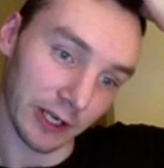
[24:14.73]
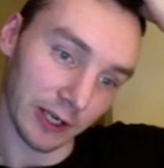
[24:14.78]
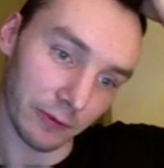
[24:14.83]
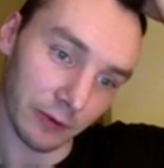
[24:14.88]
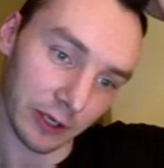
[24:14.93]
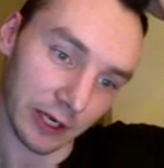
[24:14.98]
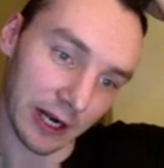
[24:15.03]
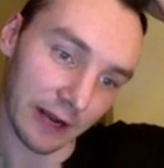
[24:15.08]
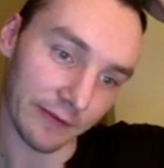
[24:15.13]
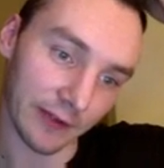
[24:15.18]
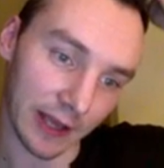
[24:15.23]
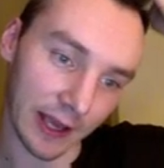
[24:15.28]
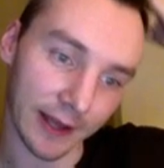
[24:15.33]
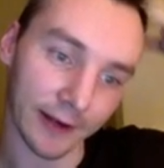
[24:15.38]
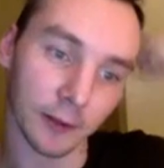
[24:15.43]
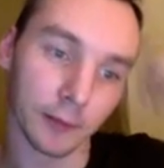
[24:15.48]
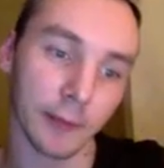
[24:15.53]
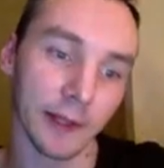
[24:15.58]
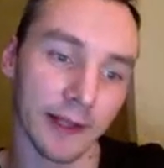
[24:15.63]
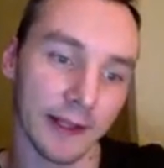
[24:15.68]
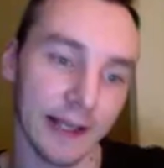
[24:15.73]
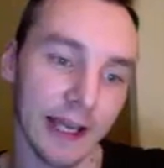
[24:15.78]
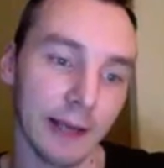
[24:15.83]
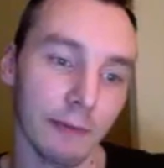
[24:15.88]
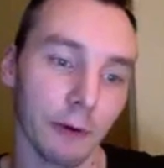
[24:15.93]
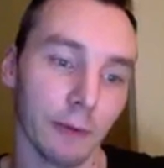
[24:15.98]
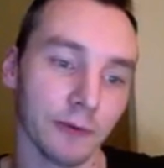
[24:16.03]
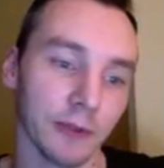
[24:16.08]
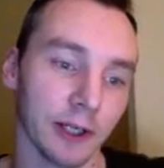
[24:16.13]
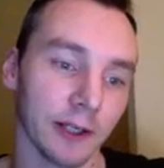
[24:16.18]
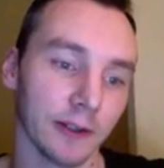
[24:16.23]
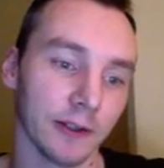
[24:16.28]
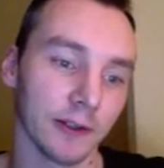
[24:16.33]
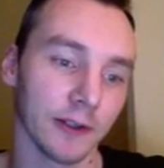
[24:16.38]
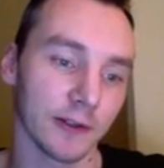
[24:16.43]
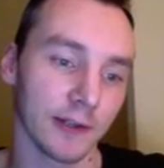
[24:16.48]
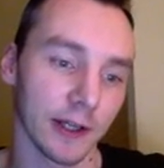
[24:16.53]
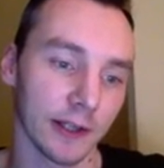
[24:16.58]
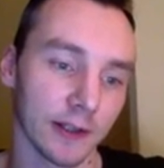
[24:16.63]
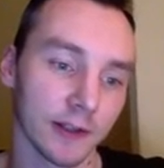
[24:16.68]
we're going to have that handled by the game object, because
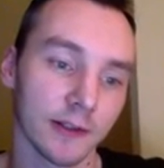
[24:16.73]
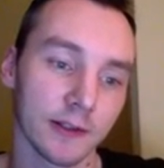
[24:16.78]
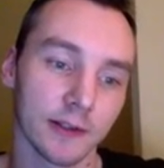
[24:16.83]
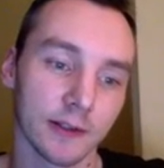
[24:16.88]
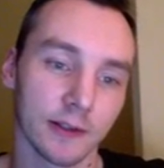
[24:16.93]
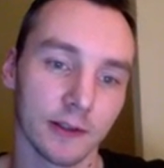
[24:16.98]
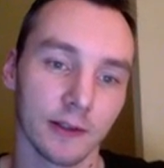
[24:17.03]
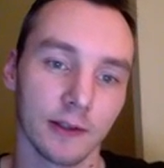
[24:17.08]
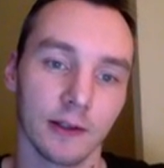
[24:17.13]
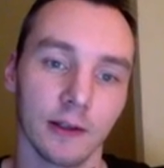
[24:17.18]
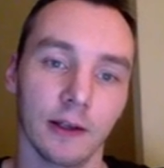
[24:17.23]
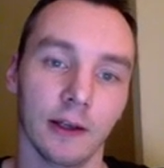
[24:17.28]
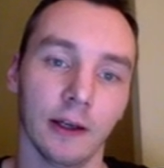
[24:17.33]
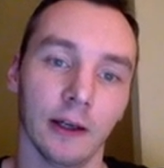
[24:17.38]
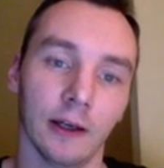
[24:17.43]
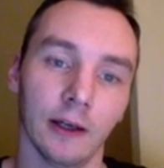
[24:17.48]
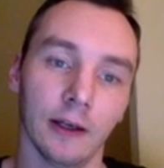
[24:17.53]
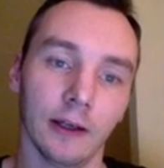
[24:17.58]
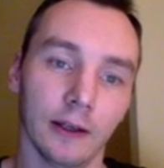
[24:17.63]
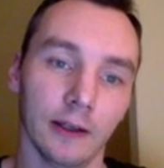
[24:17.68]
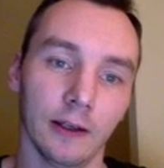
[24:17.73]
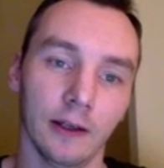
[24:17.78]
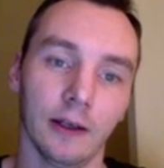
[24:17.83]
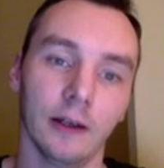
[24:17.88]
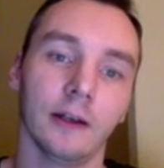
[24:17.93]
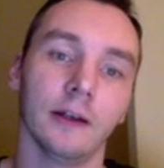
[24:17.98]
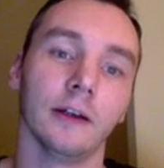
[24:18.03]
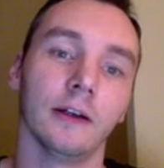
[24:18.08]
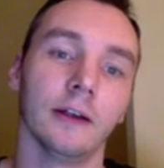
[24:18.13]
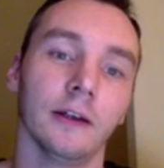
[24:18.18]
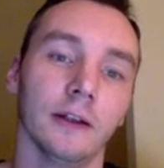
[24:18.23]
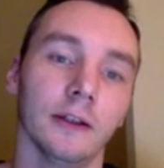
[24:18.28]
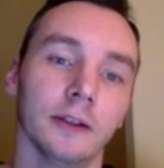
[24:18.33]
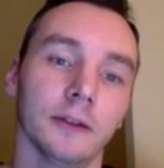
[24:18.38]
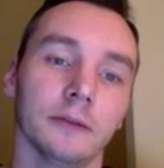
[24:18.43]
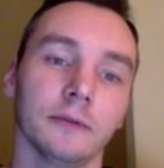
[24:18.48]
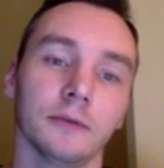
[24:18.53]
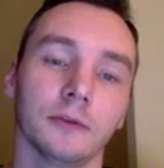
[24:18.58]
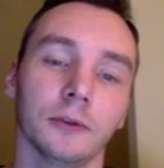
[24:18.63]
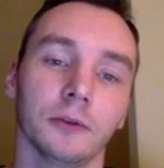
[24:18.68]
that's our
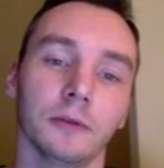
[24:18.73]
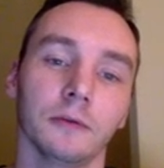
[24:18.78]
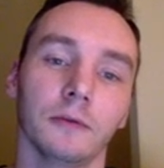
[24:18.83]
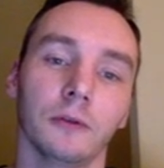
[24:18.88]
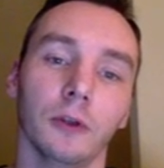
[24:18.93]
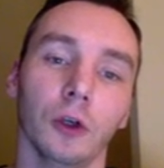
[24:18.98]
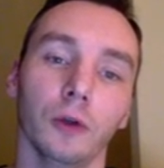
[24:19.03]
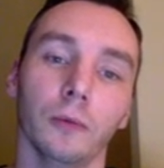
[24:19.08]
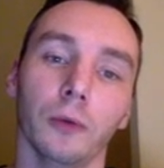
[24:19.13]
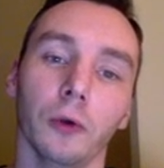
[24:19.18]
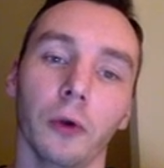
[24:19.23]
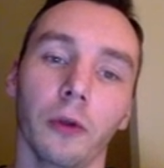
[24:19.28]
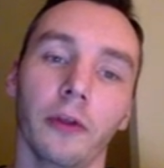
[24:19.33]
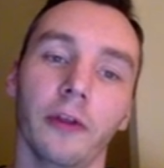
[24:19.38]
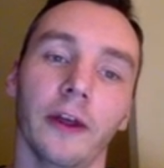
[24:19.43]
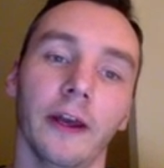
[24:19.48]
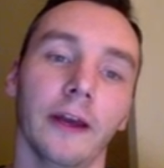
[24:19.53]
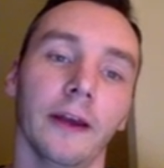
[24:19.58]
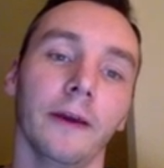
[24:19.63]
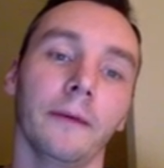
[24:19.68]
sort of global thing.